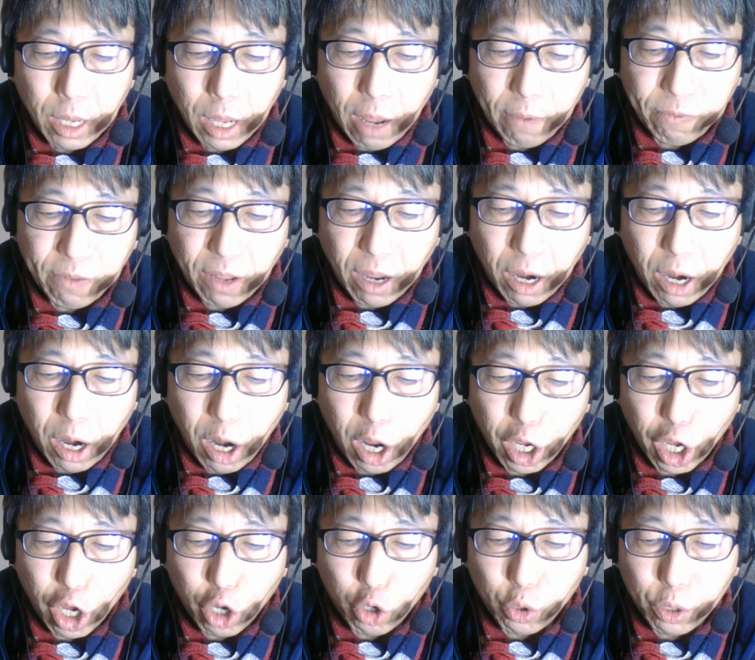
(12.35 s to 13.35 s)
After
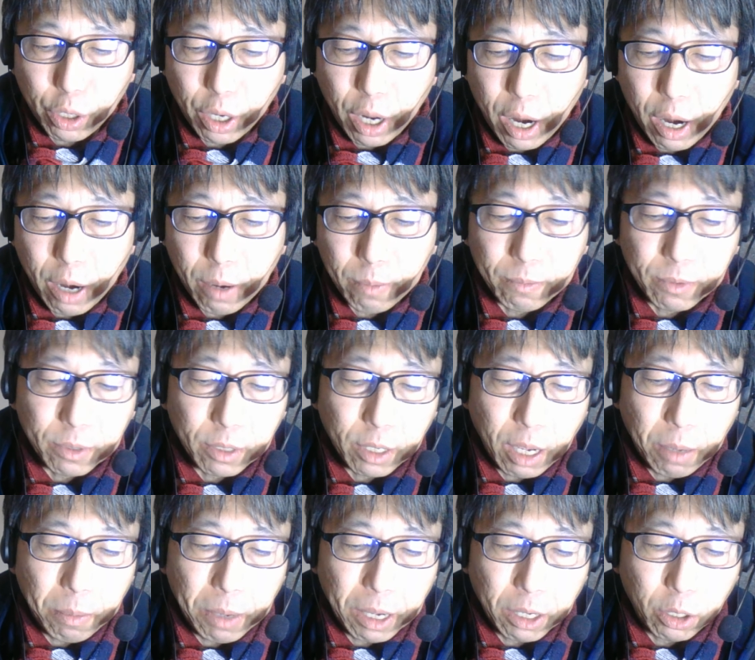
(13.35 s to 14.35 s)
hugging them,
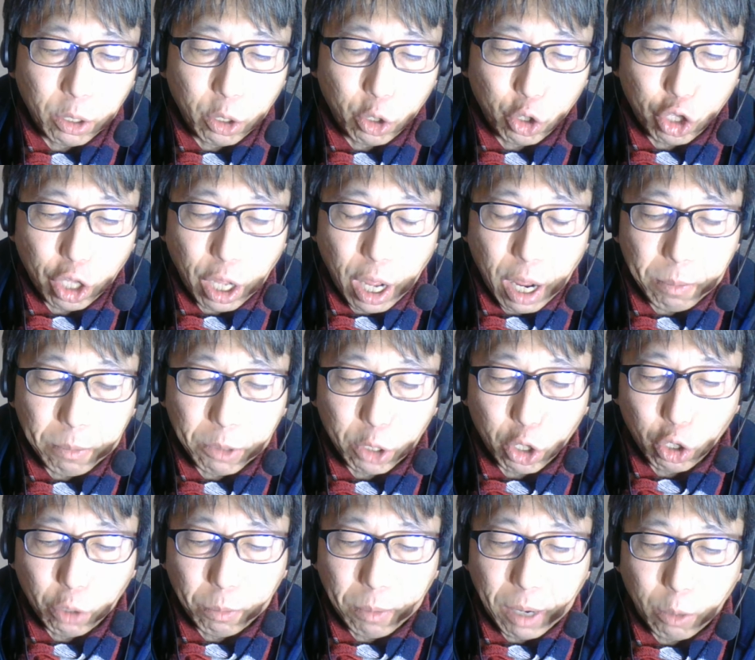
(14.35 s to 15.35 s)
giving them
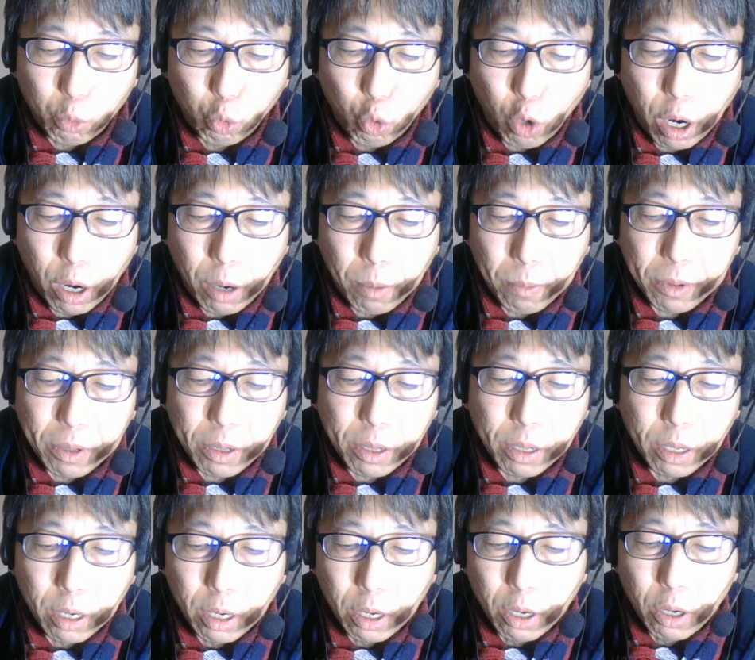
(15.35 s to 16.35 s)
human warmth,